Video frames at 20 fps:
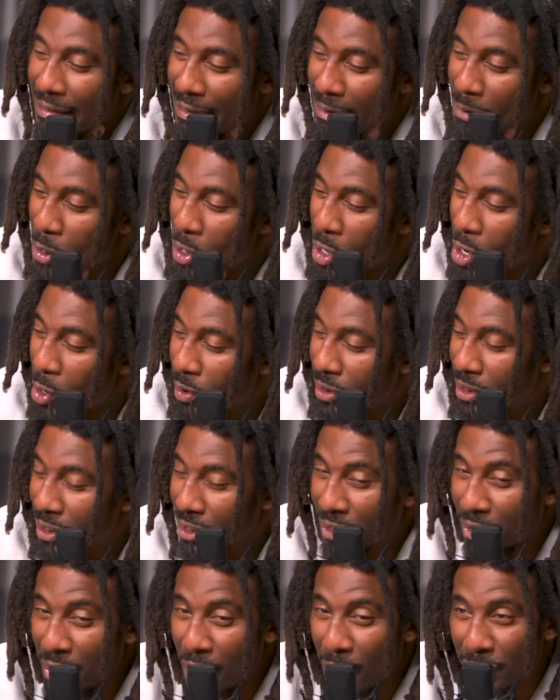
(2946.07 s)
I'm going with
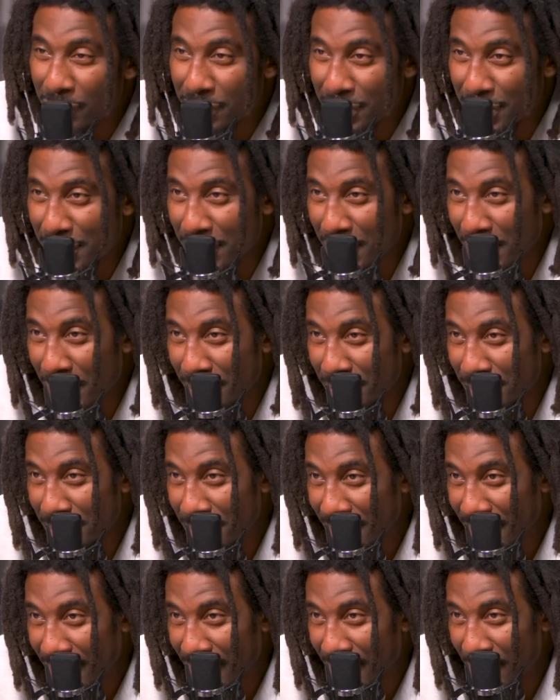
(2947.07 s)
the GOAT for sure.
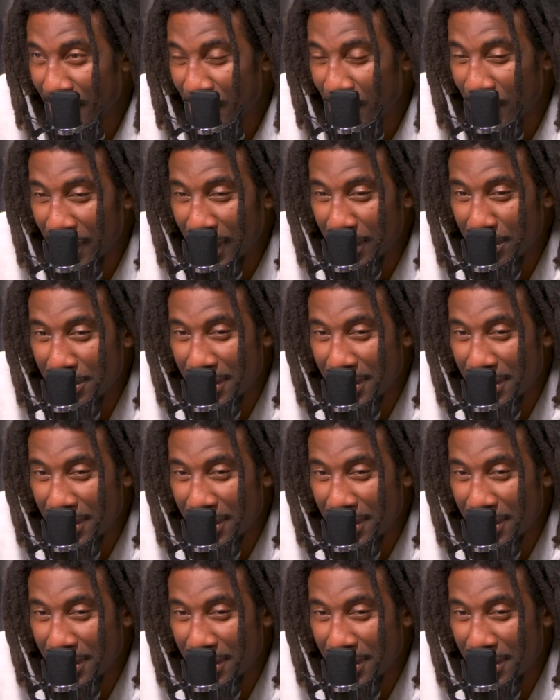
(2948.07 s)
We got to go with MJ.